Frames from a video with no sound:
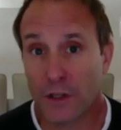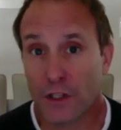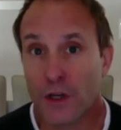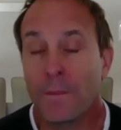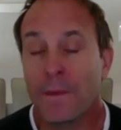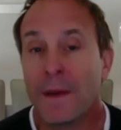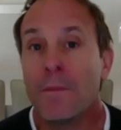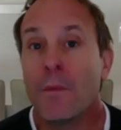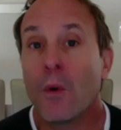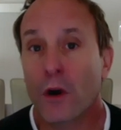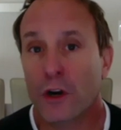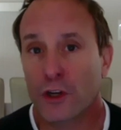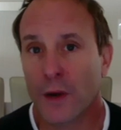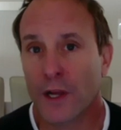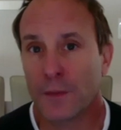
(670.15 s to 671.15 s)
So be more
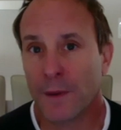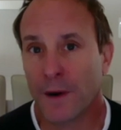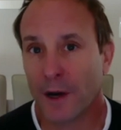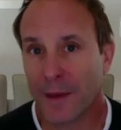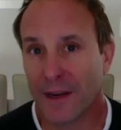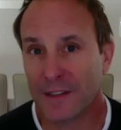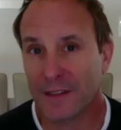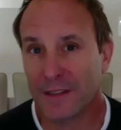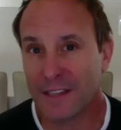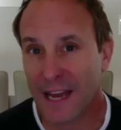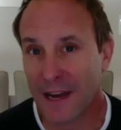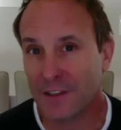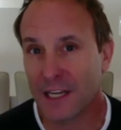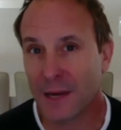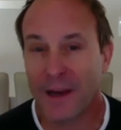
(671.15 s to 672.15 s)
transparent about
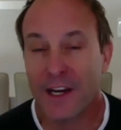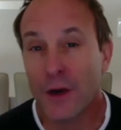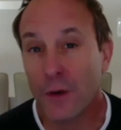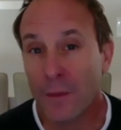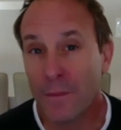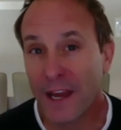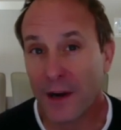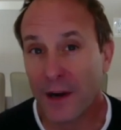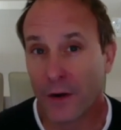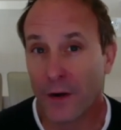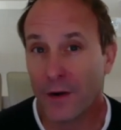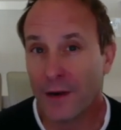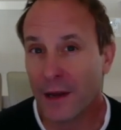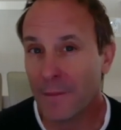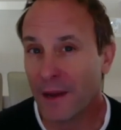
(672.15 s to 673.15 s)
downtime. I know it may
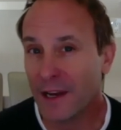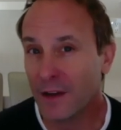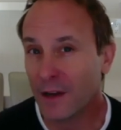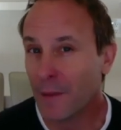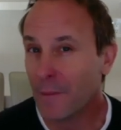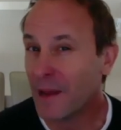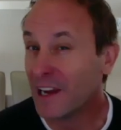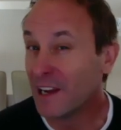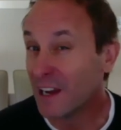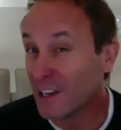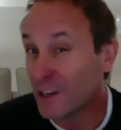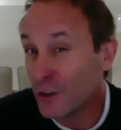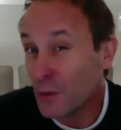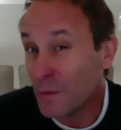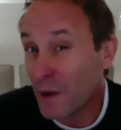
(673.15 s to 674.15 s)
hurt. I know
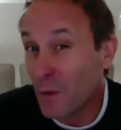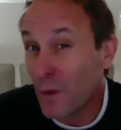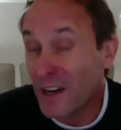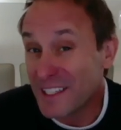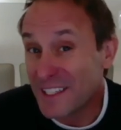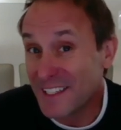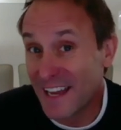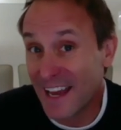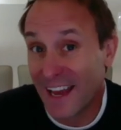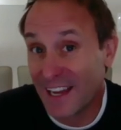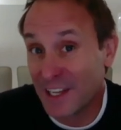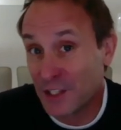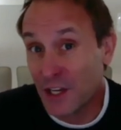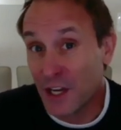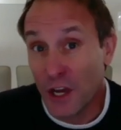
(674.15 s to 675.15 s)
you may want to say
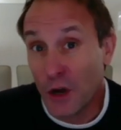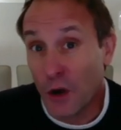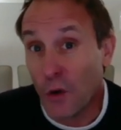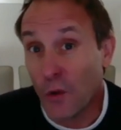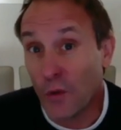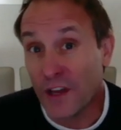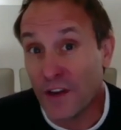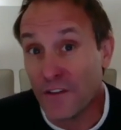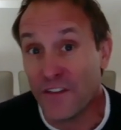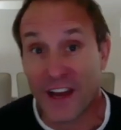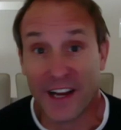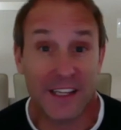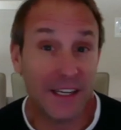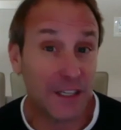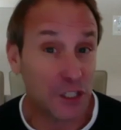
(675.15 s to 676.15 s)
it's only
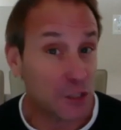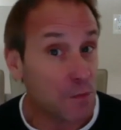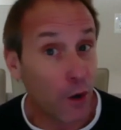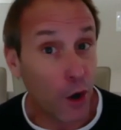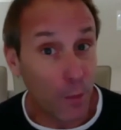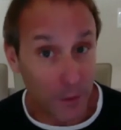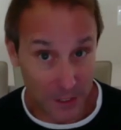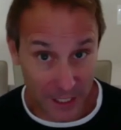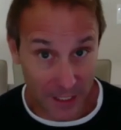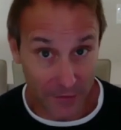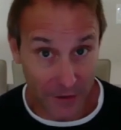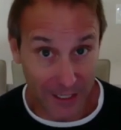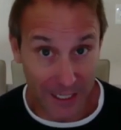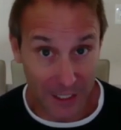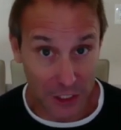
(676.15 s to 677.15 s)
affecting a small percent of your
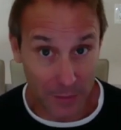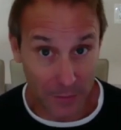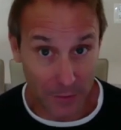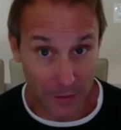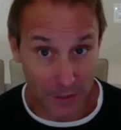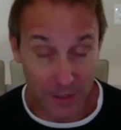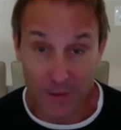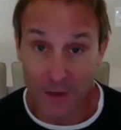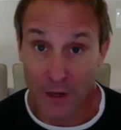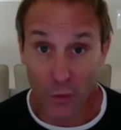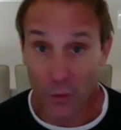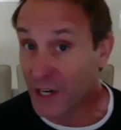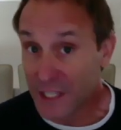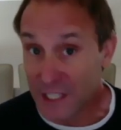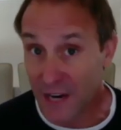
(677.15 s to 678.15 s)
customers
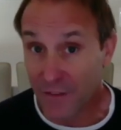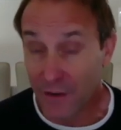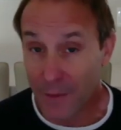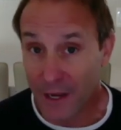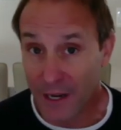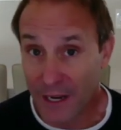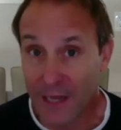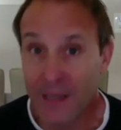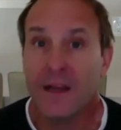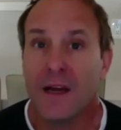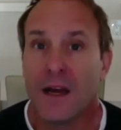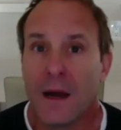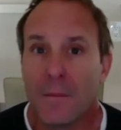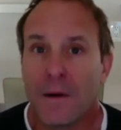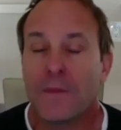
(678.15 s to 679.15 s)
when it's everybody,
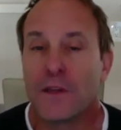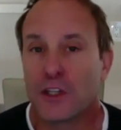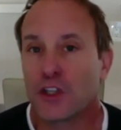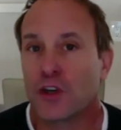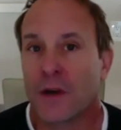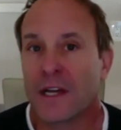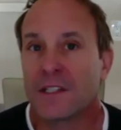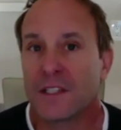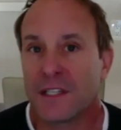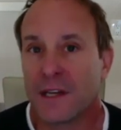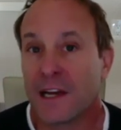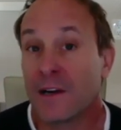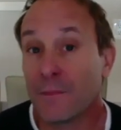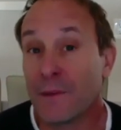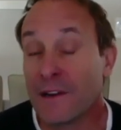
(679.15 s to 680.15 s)
but this
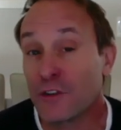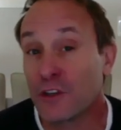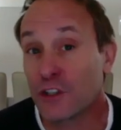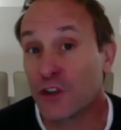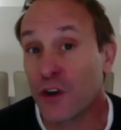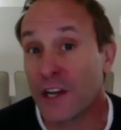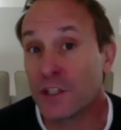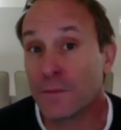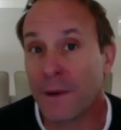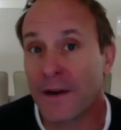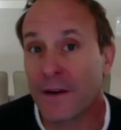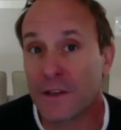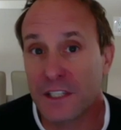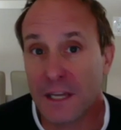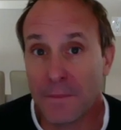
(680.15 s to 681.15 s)

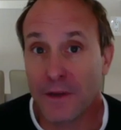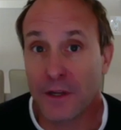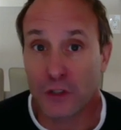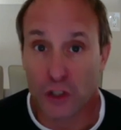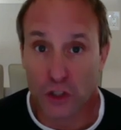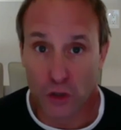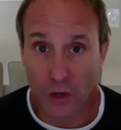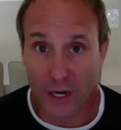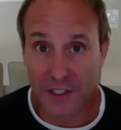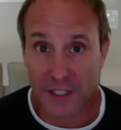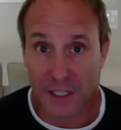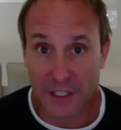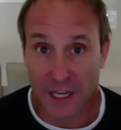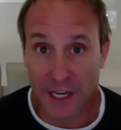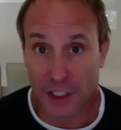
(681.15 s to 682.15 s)
transparency builds trust.
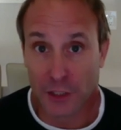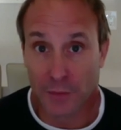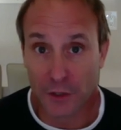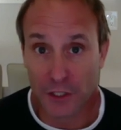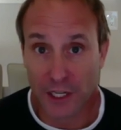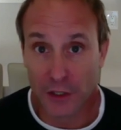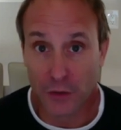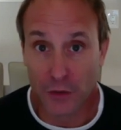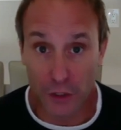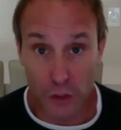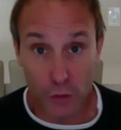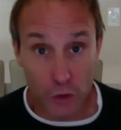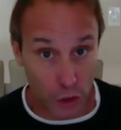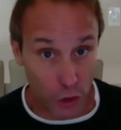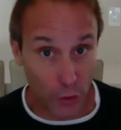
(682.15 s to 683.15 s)
It's customer centric. So
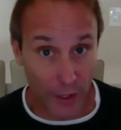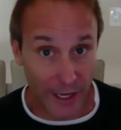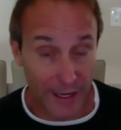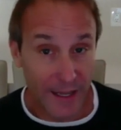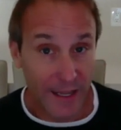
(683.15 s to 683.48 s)
do it.